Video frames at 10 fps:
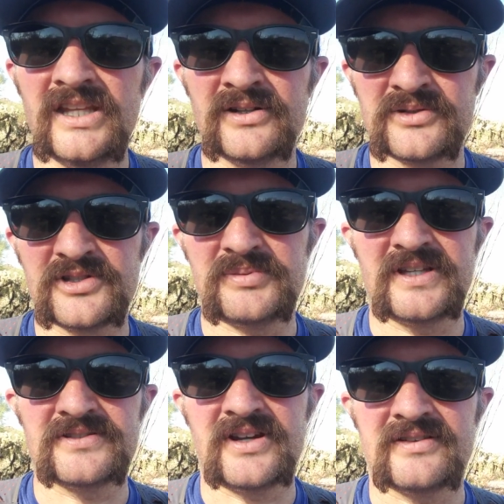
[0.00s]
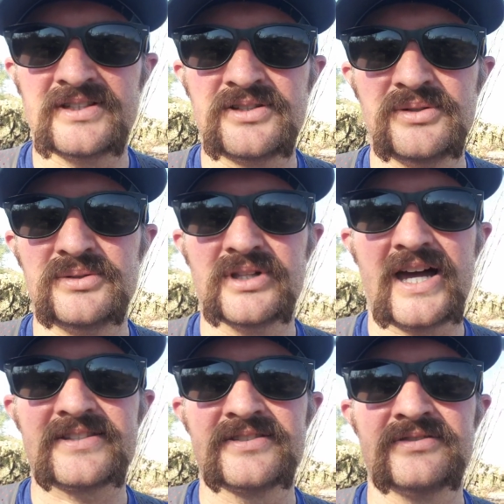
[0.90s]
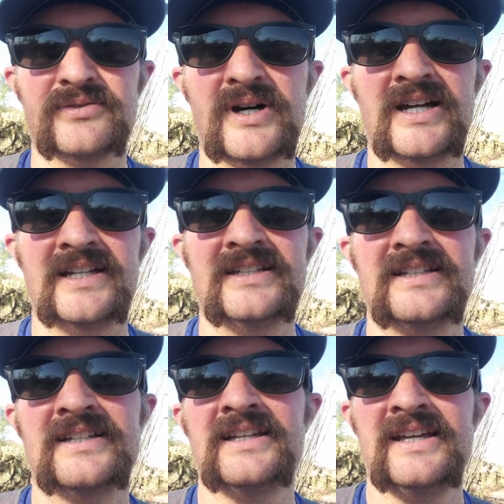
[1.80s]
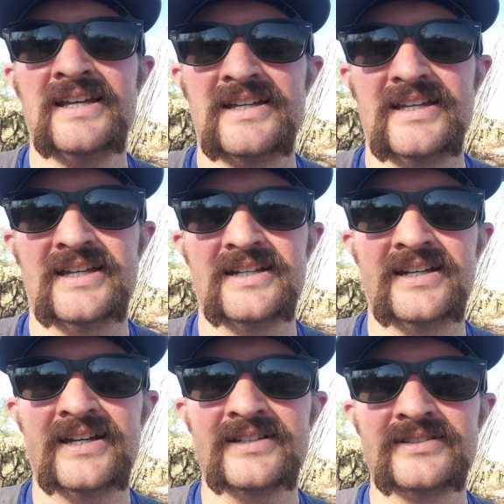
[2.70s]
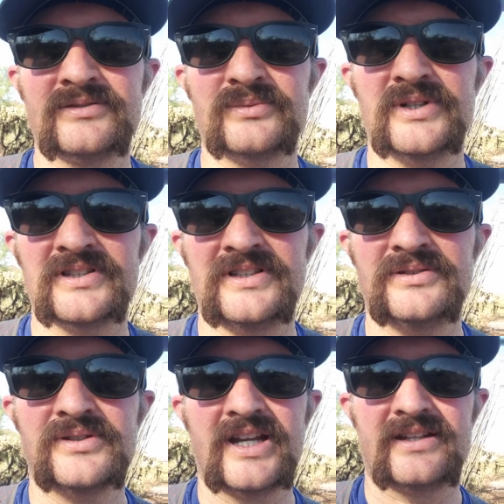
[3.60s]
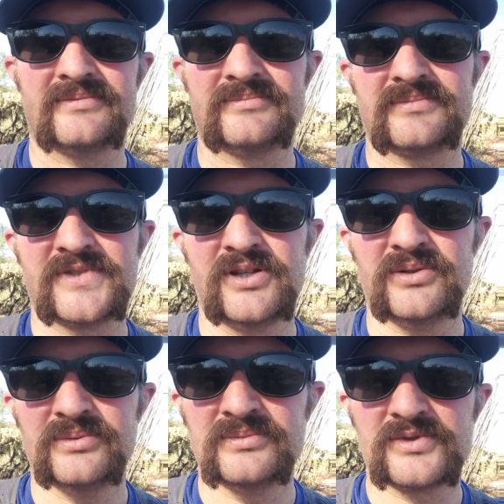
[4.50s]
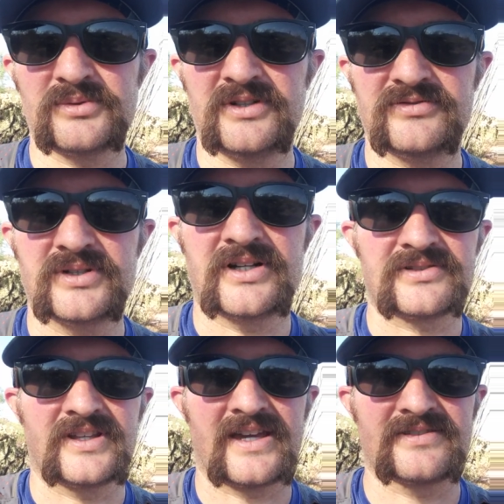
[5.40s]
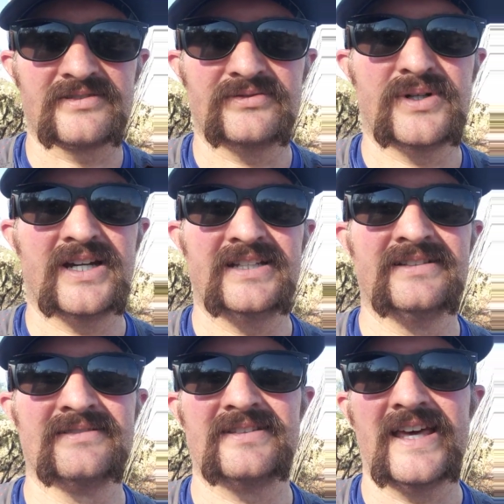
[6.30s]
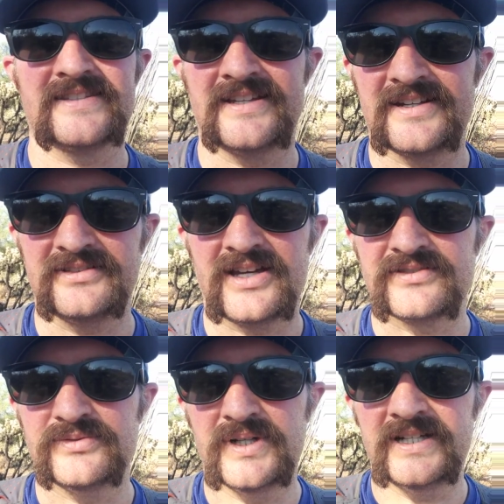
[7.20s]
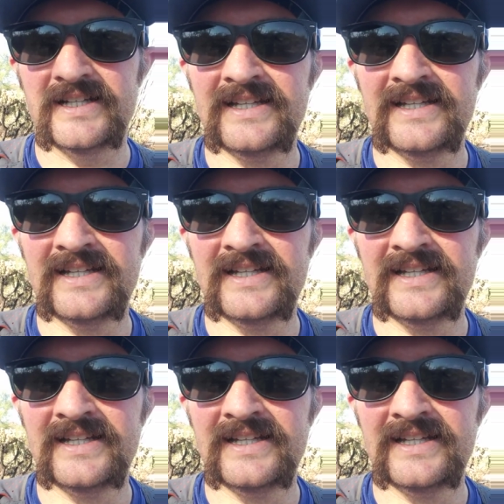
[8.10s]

just because you're having 2 glasses of wine and really you drank 2 24-ounce glasses of wine, that's not a glass of wine.